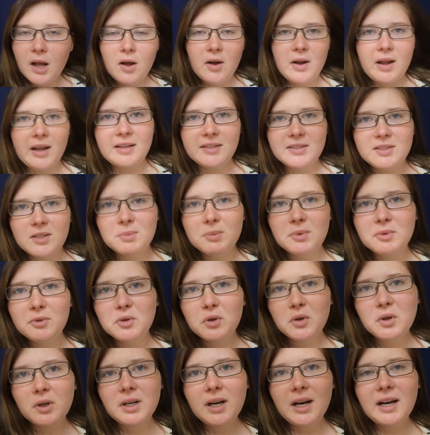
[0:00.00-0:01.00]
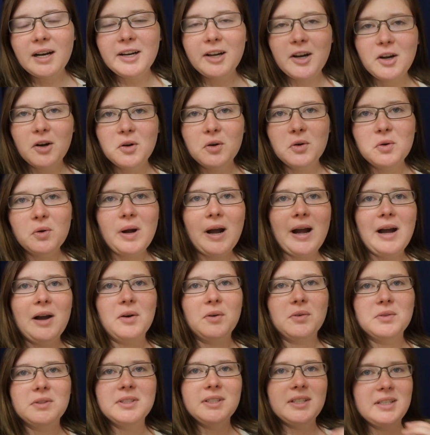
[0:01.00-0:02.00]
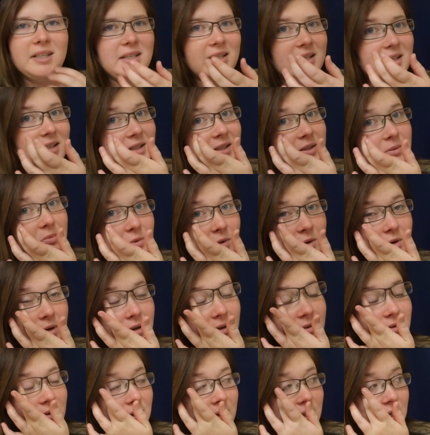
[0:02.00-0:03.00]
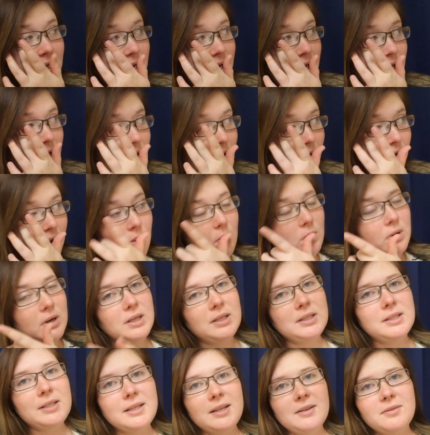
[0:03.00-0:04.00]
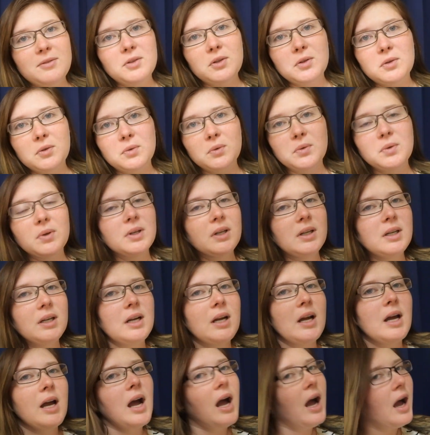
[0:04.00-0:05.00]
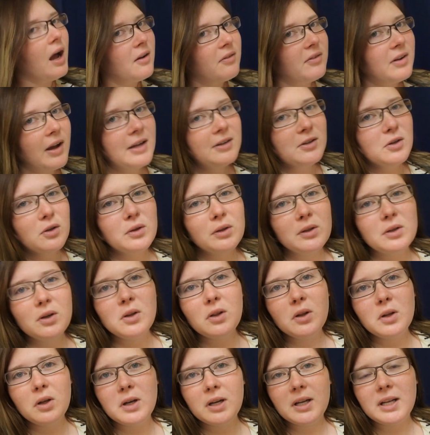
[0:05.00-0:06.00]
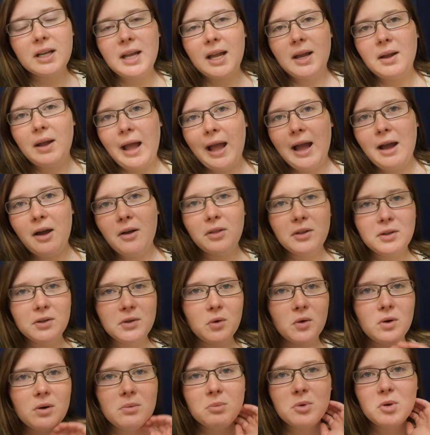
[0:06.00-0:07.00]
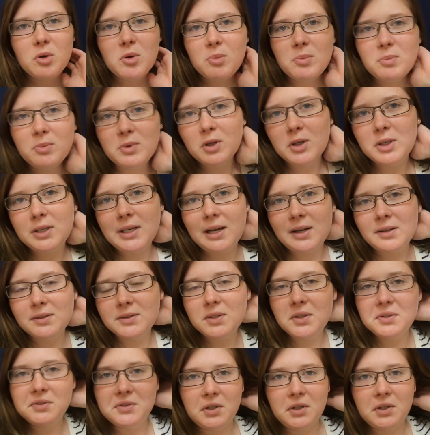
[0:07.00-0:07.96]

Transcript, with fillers: Okay, so before I go out and explore for the day, I wanted to give you a final little look at how the dorm room turned out so